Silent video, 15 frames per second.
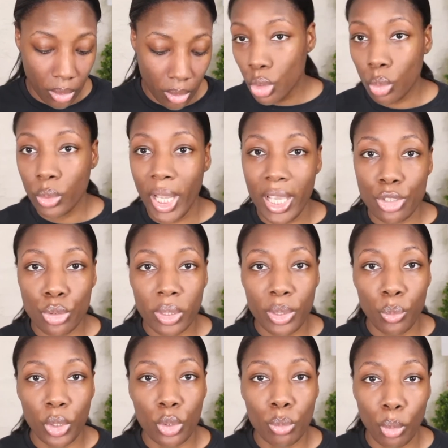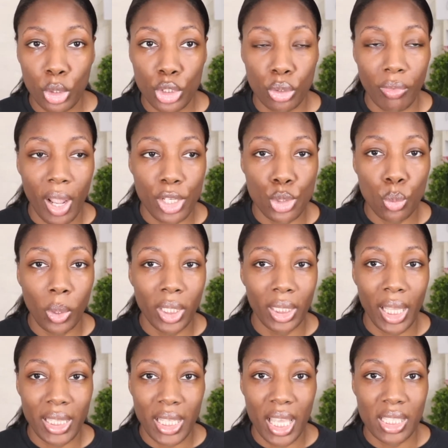So naturally, when you moisturize, you want to
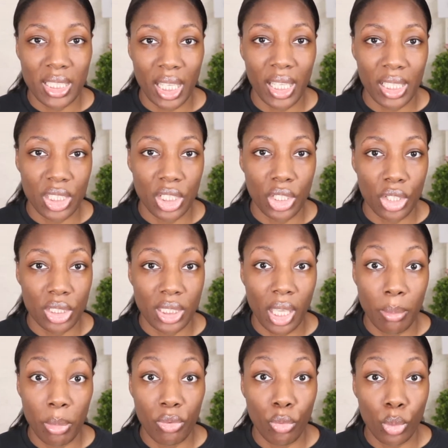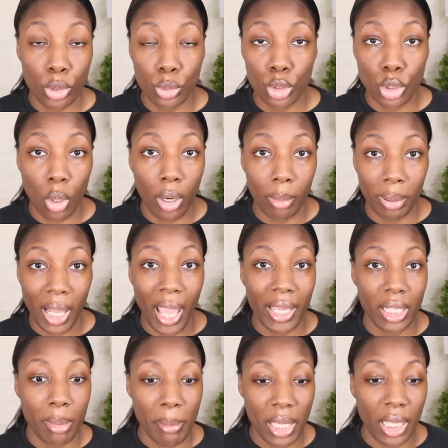let that sink into your skin before you start
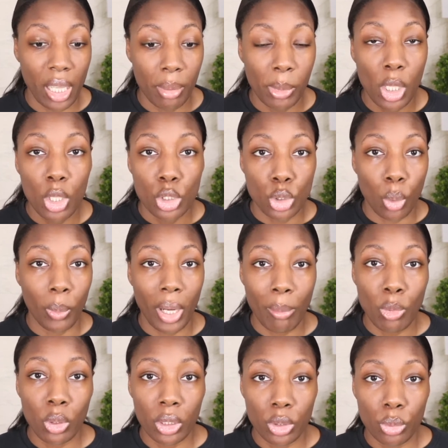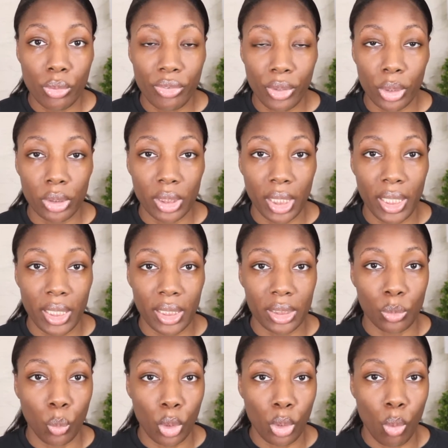applying the makeup. So what I'm going to do first
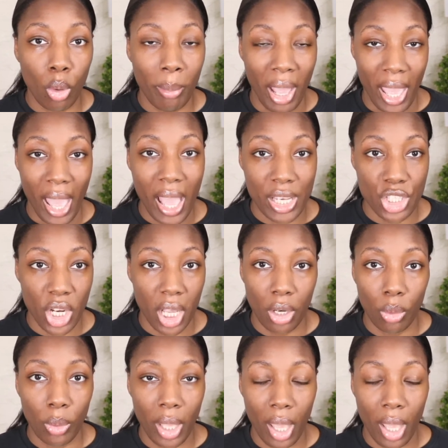is work on my eyeshadow.